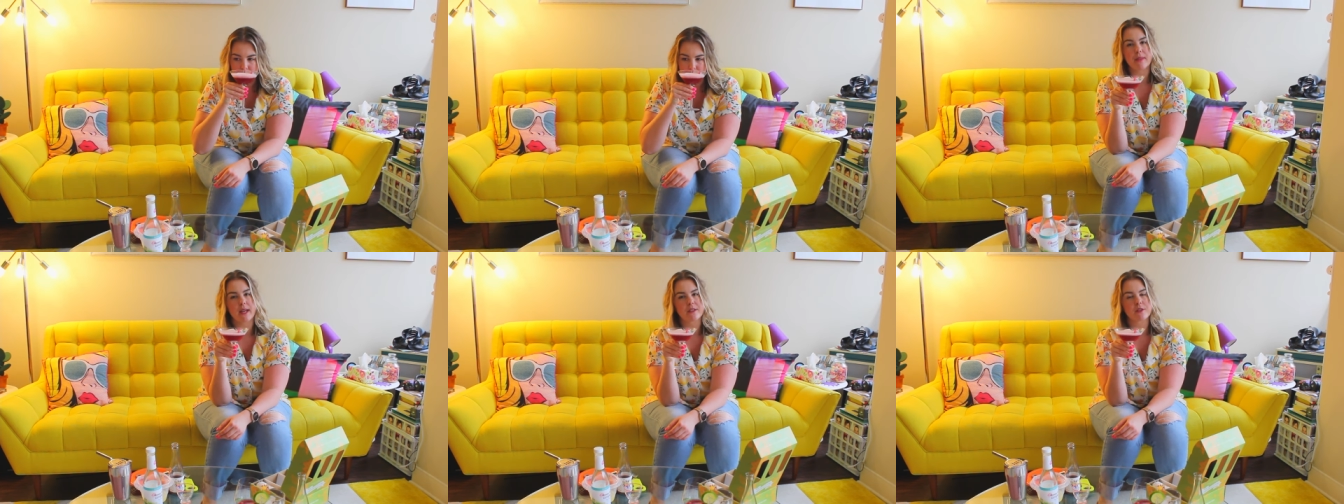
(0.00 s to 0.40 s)

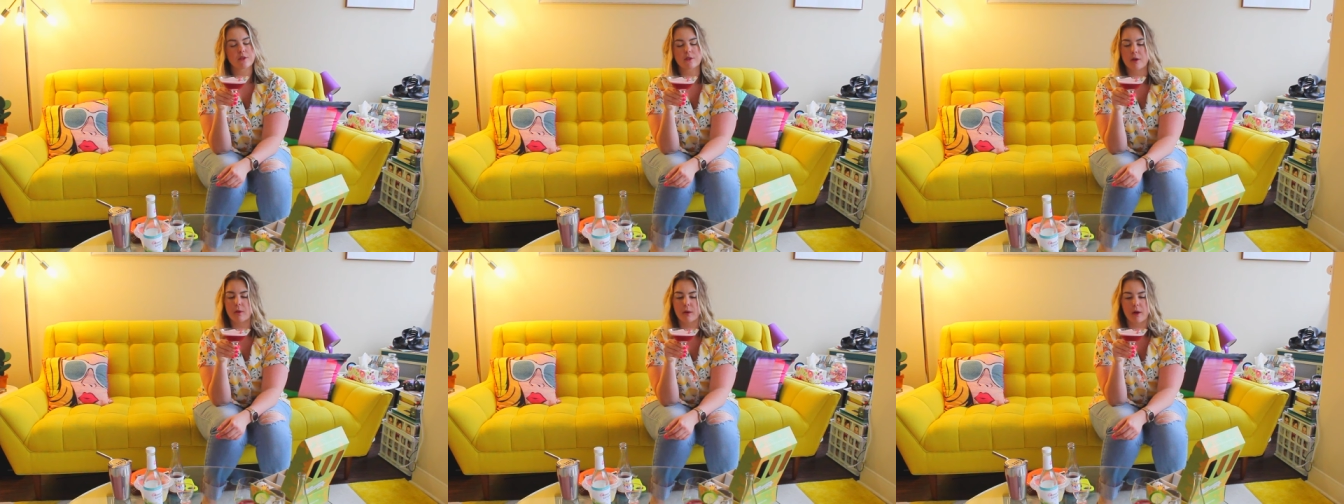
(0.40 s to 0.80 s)
That's
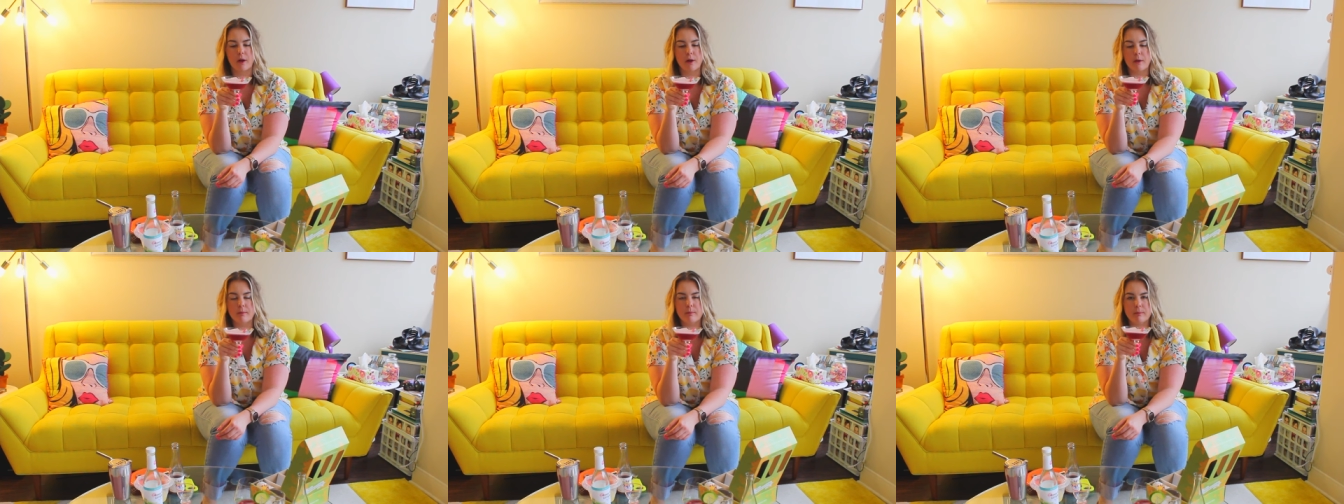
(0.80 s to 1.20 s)
so
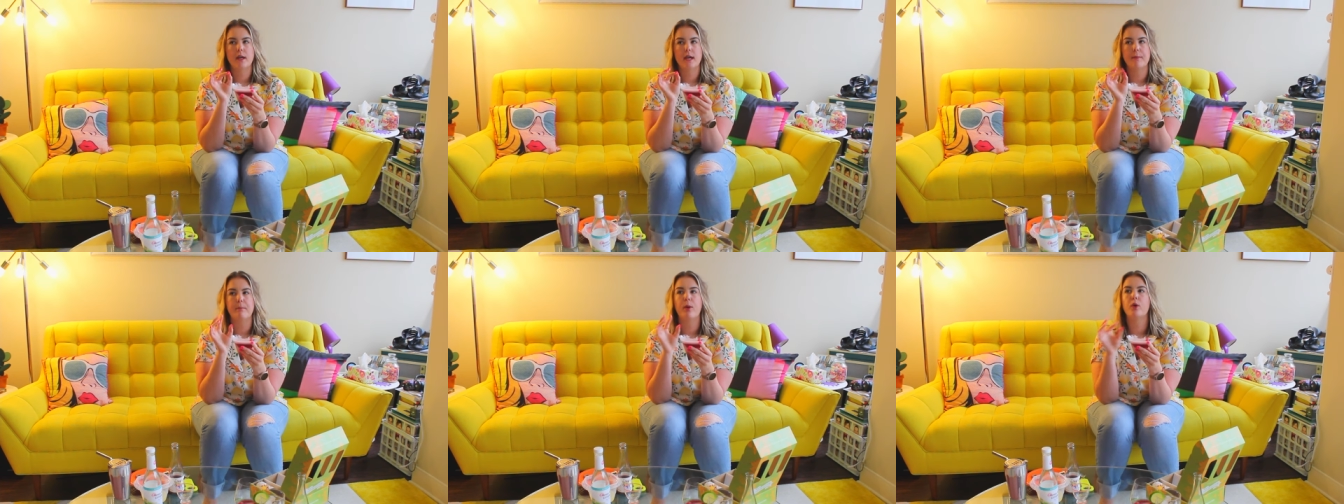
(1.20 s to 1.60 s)
good.
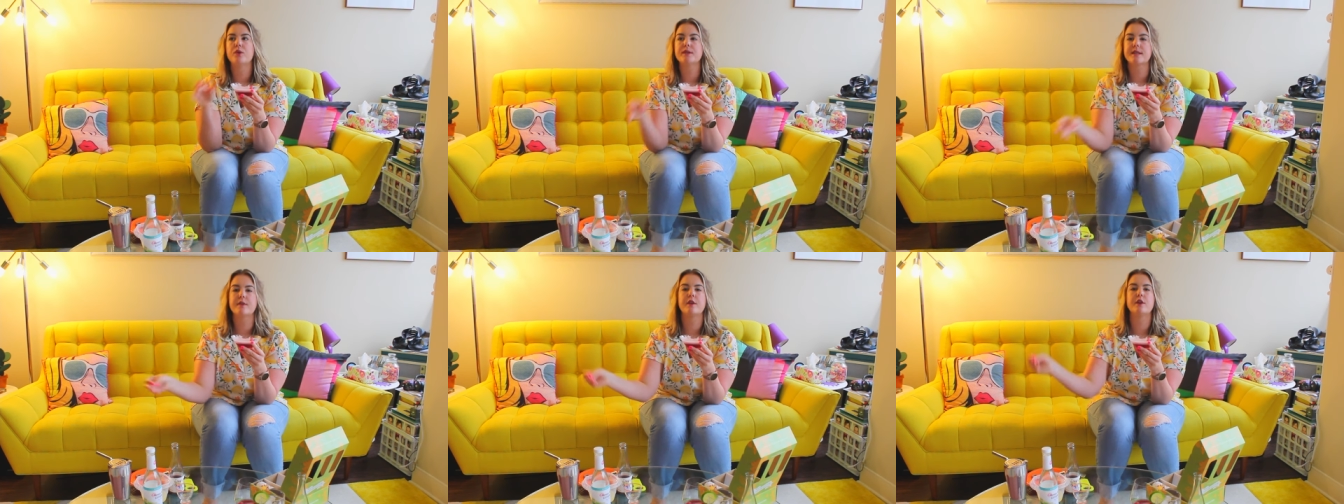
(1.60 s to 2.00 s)
It
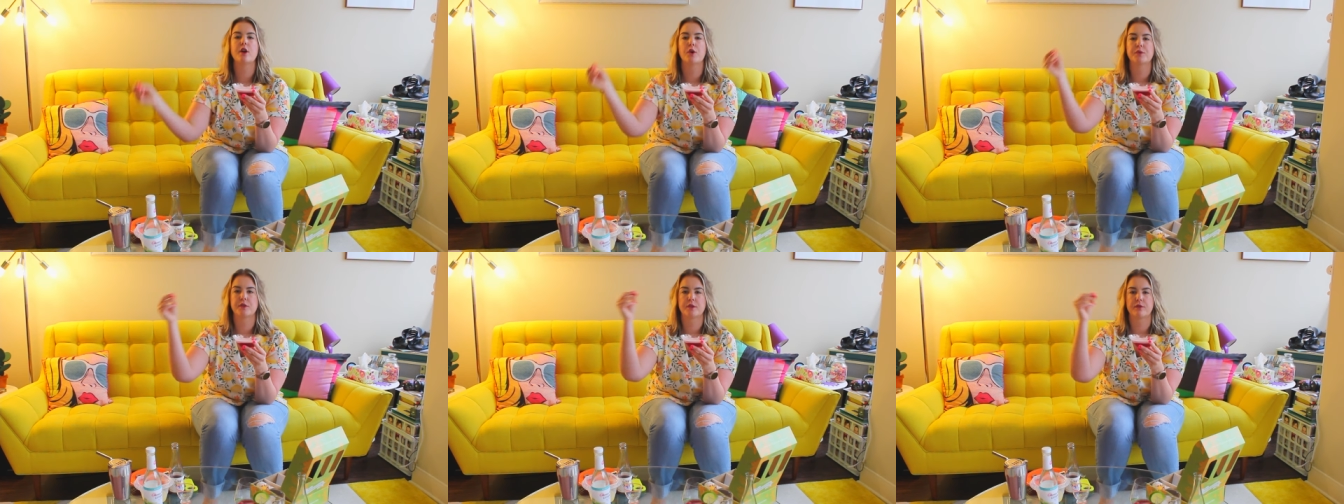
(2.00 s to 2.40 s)
pulls in the
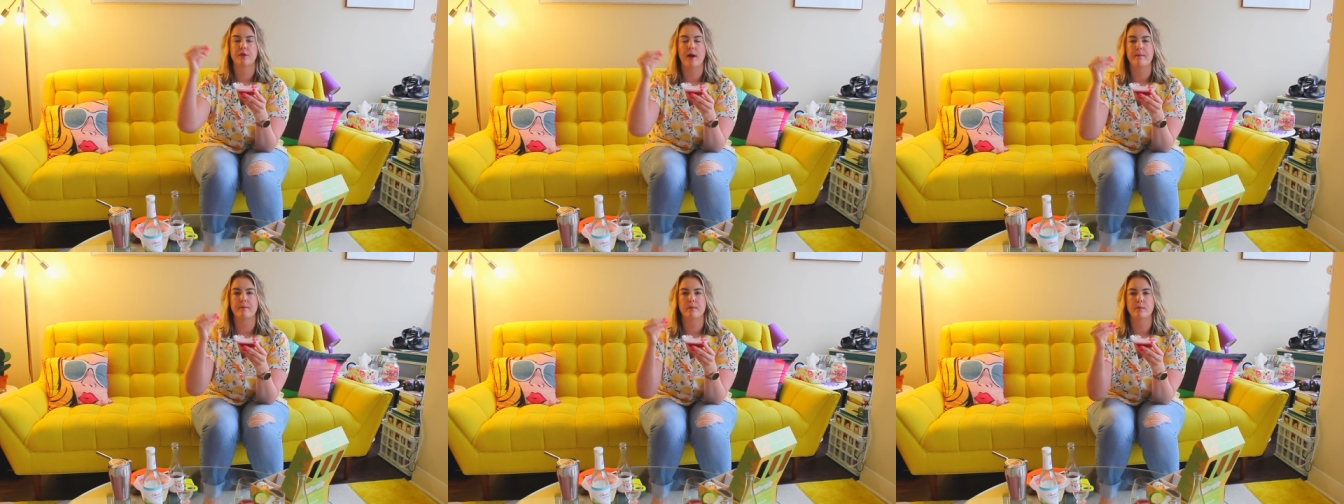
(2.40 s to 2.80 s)
notes
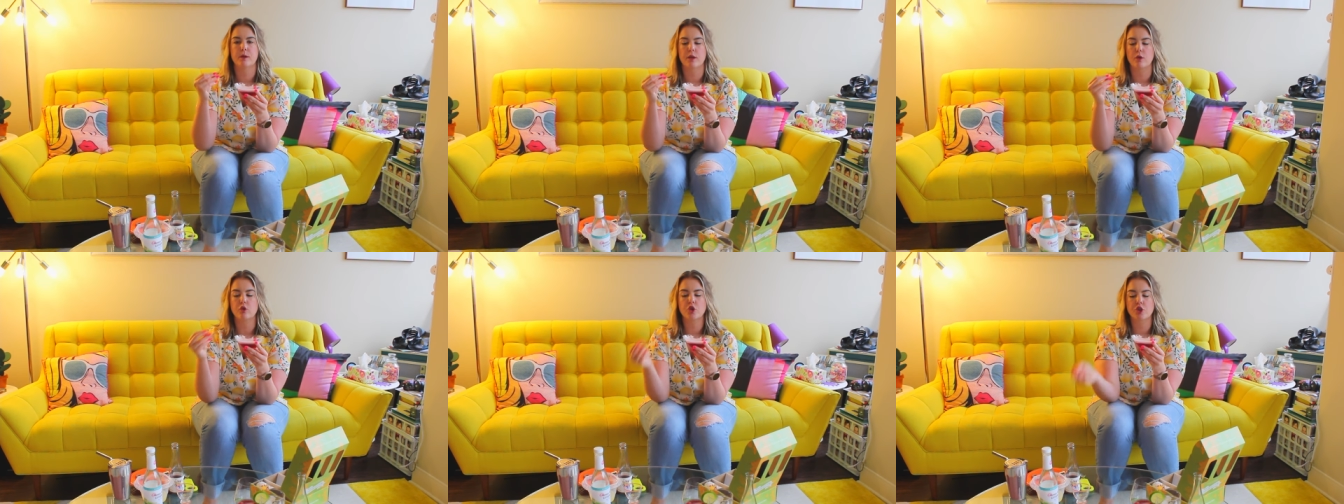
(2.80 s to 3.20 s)
from,
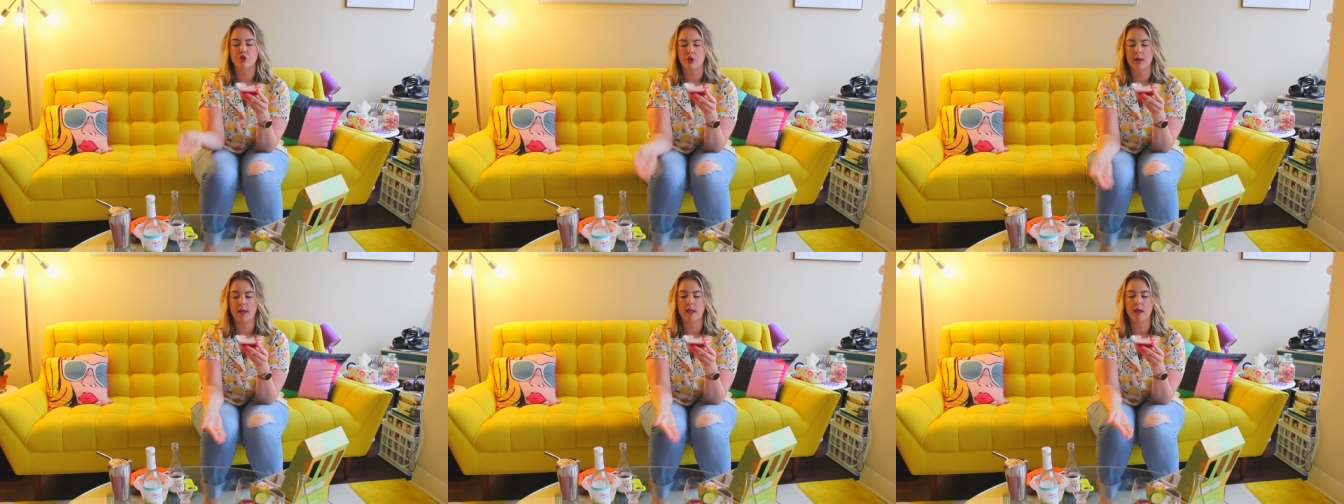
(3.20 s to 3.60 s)
you know, just
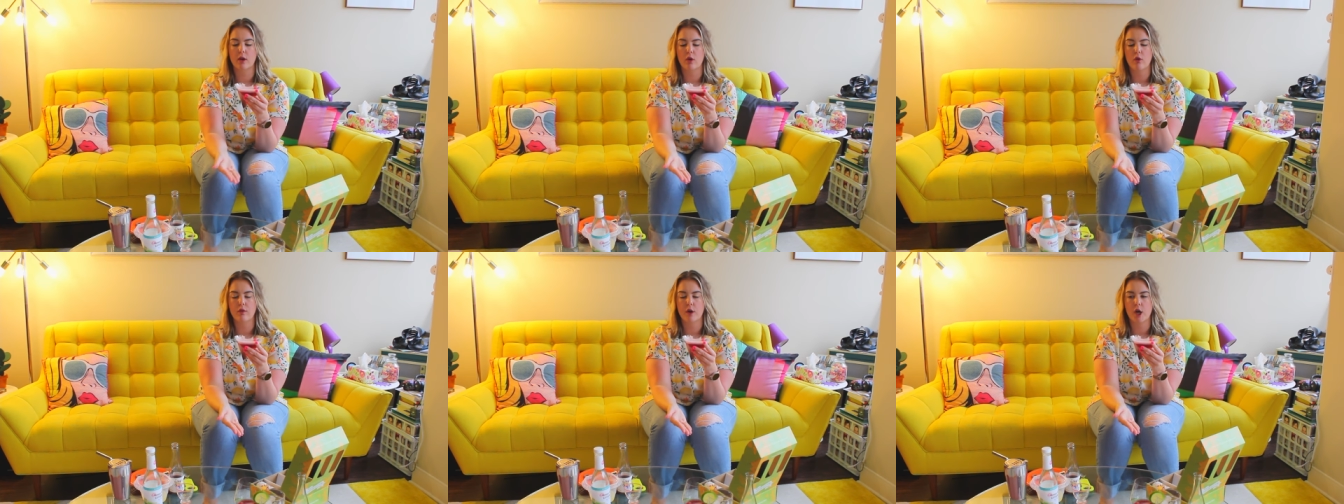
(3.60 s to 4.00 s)
drinking
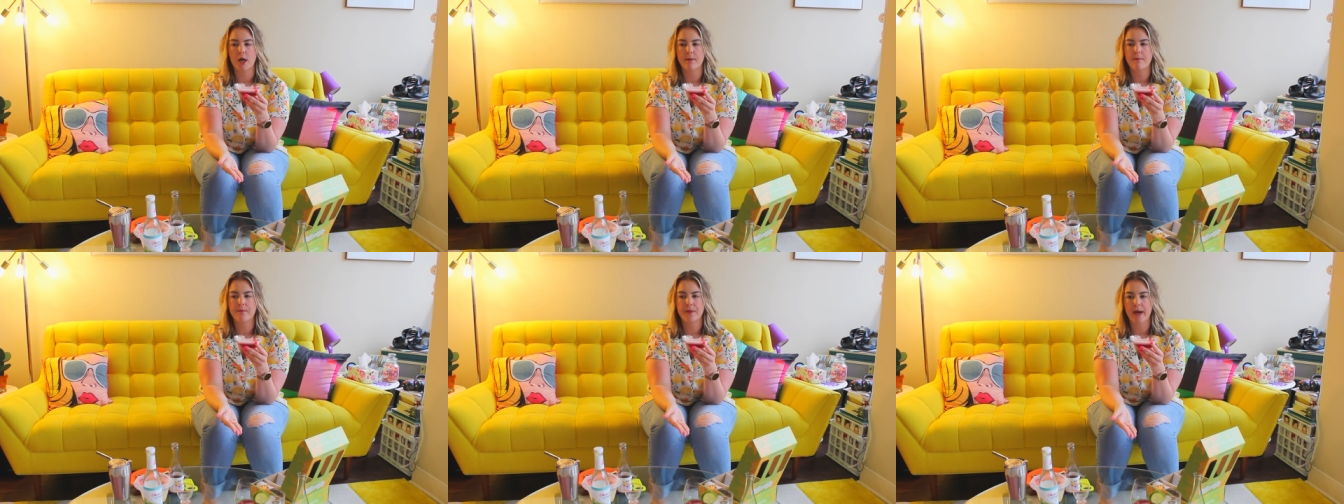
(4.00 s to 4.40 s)
it
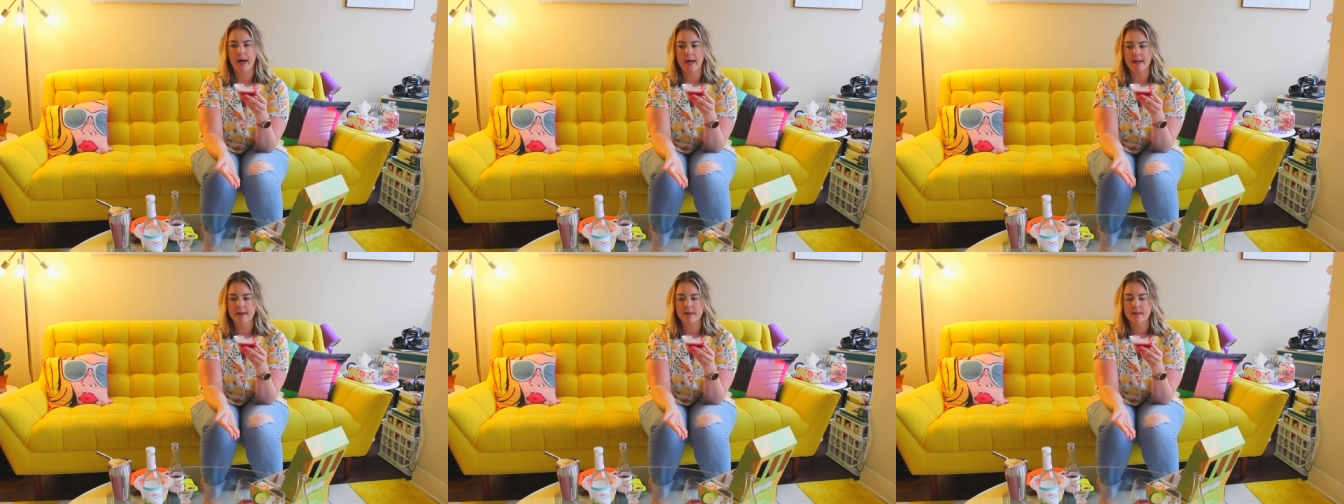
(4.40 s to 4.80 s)
over
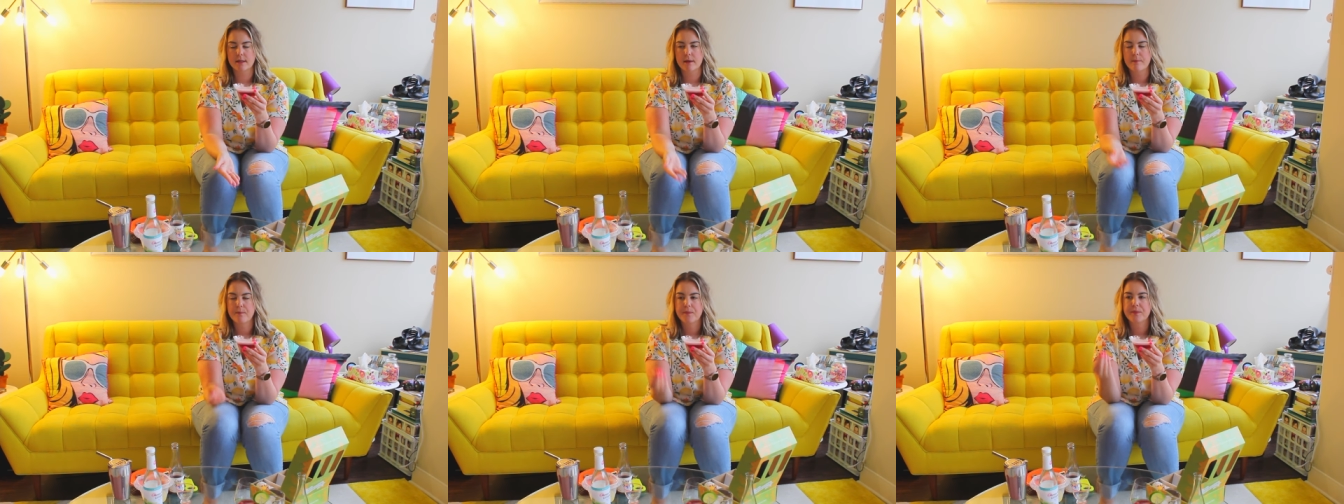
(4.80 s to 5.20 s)

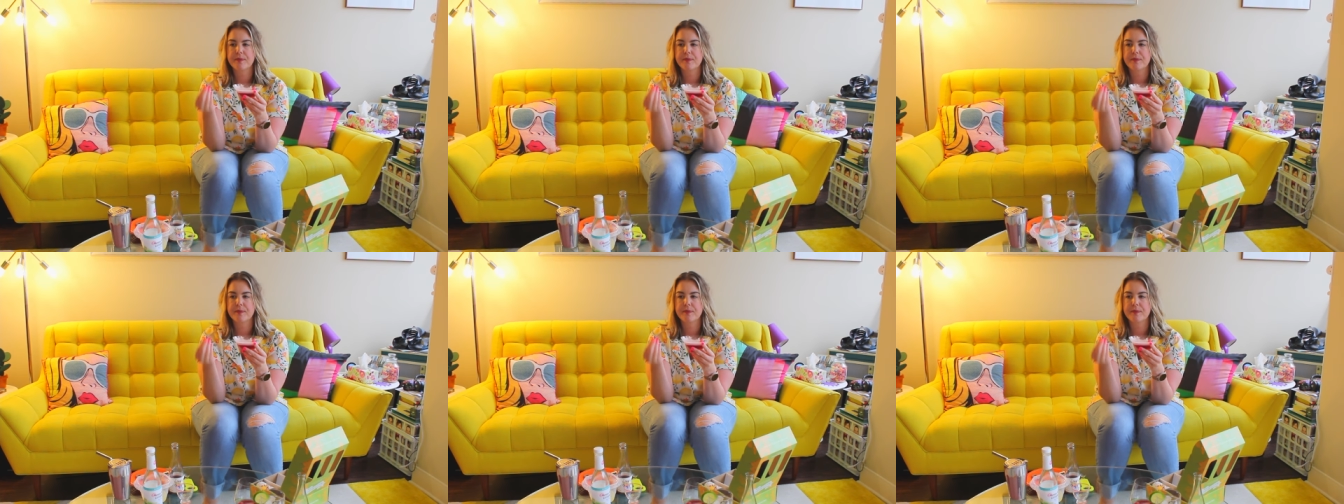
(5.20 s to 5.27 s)
ice.